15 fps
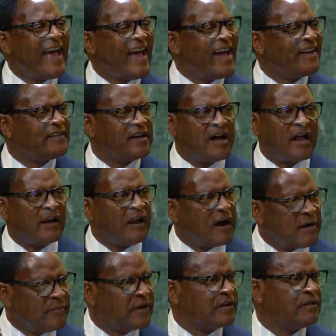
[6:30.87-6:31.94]
at
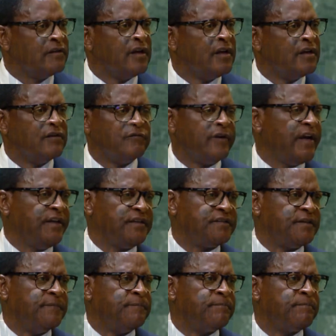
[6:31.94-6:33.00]
alarming rates,